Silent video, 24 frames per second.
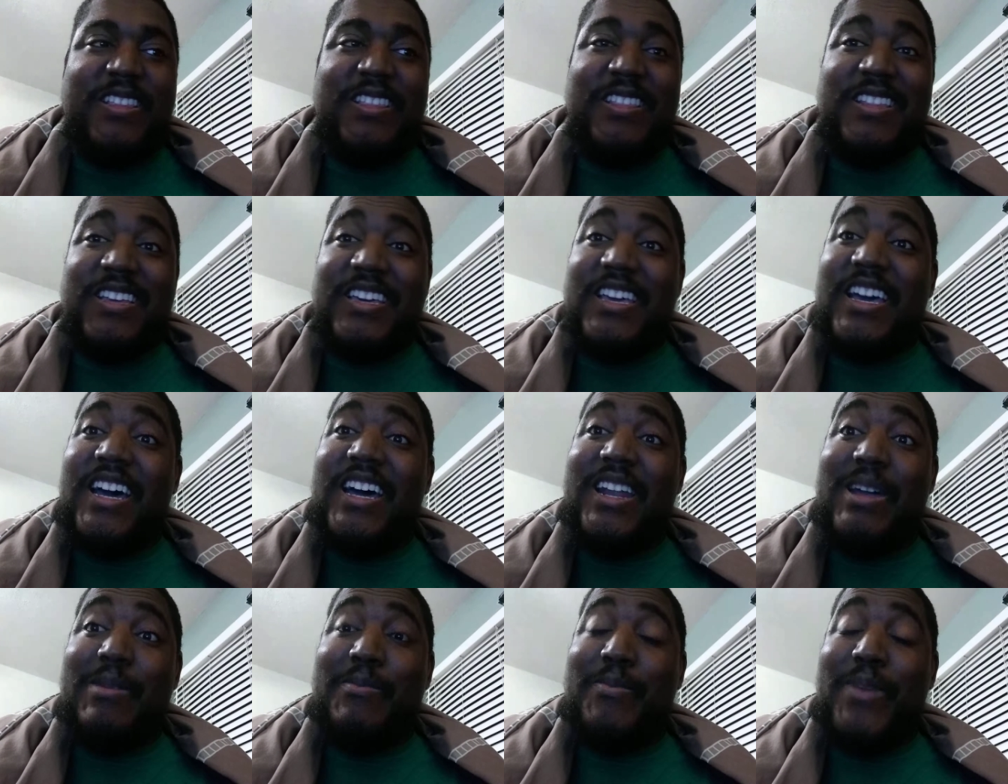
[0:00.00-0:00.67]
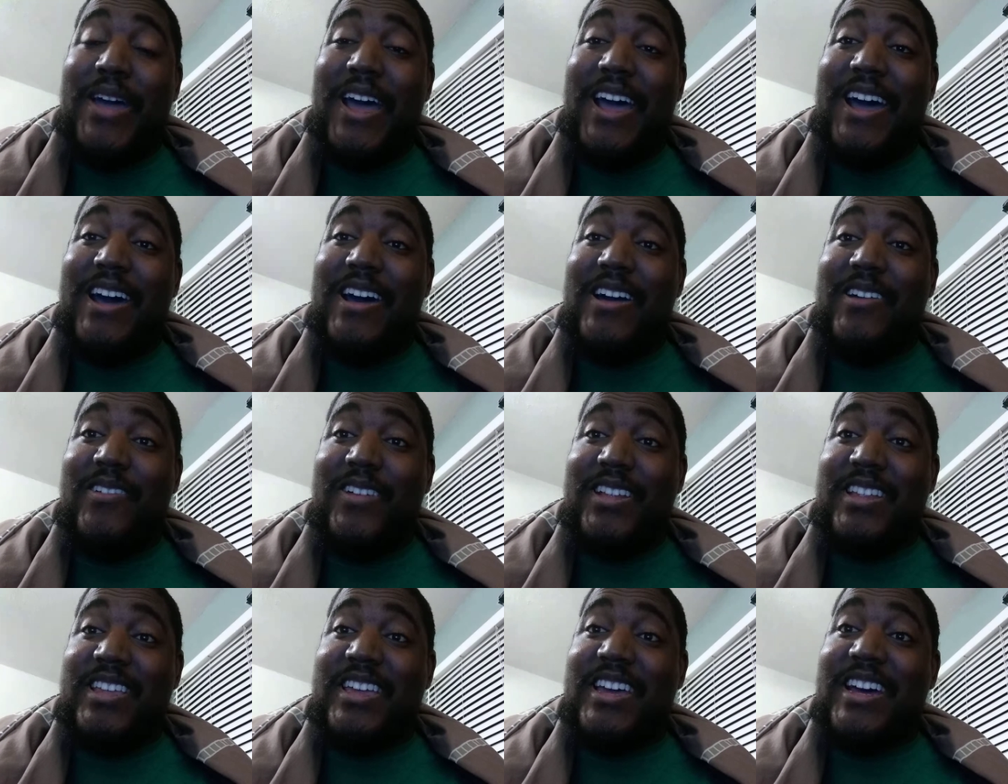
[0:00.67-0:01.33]
the kind of
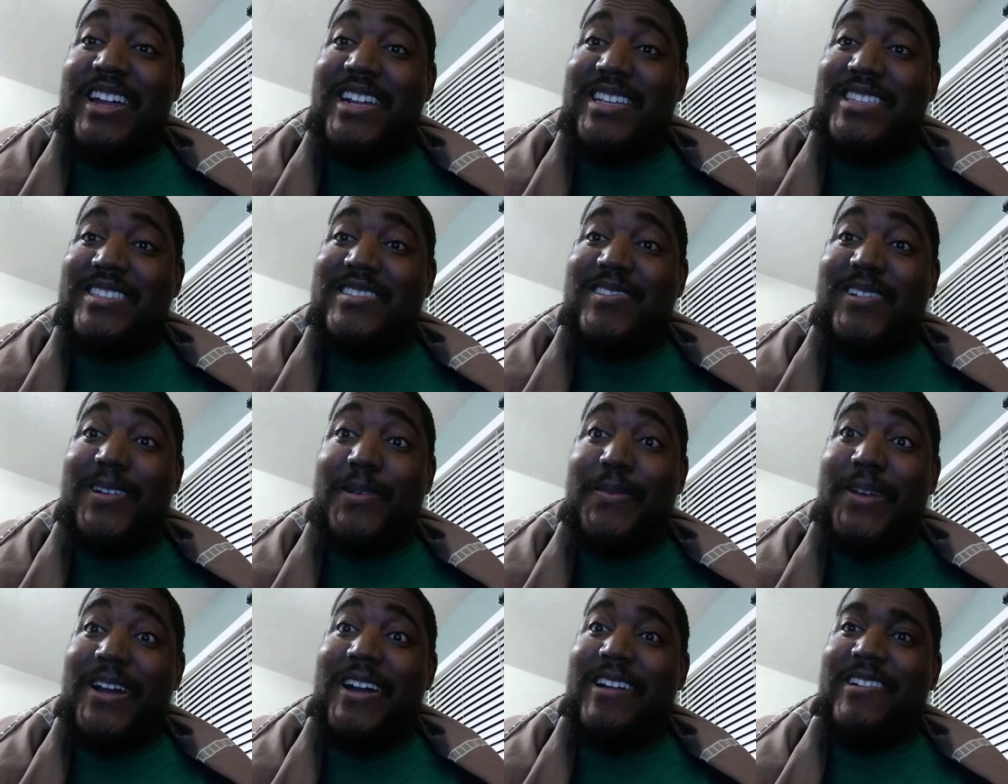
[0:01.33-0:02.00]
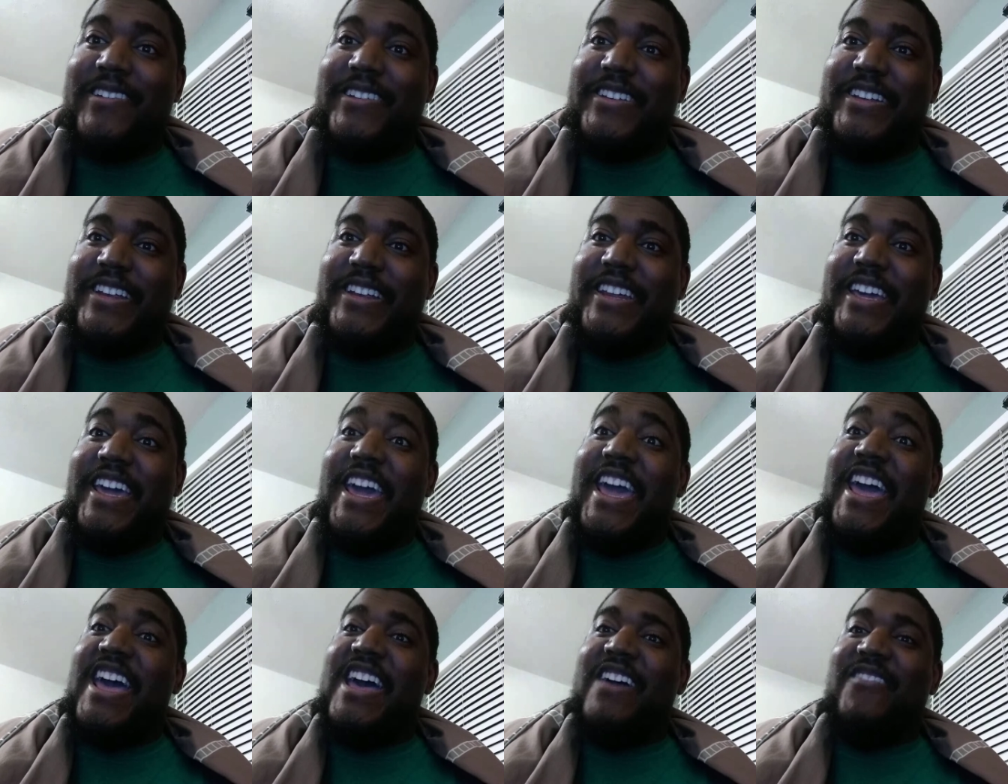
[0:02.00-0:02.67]
with the kind of star power they
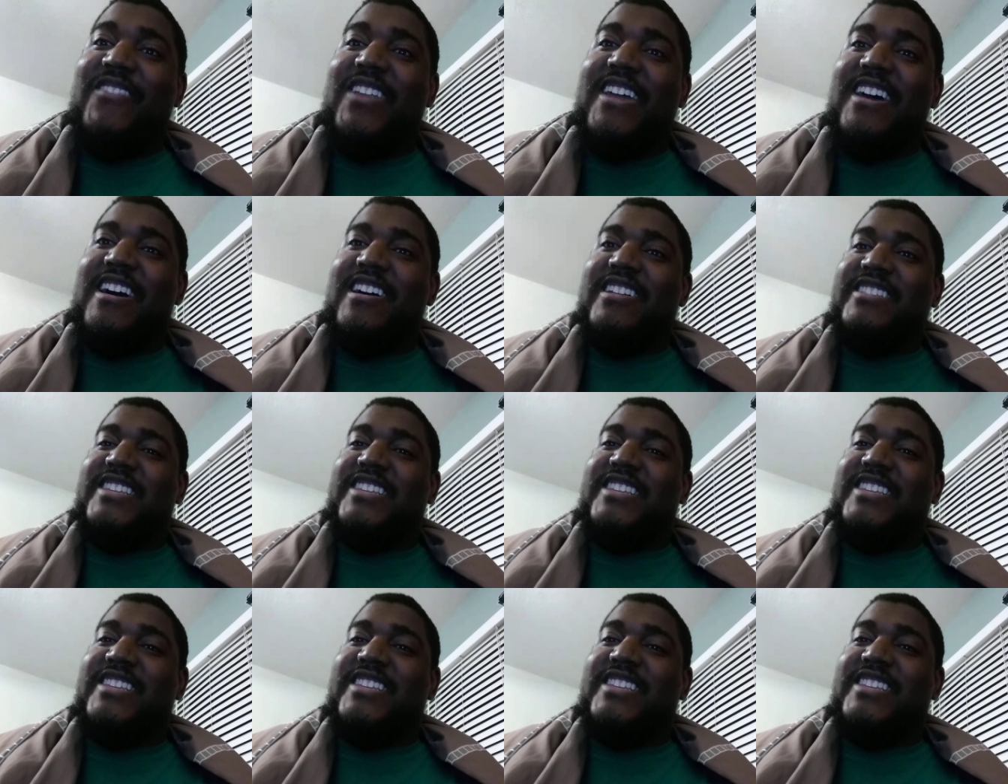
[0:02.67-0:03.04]
have now.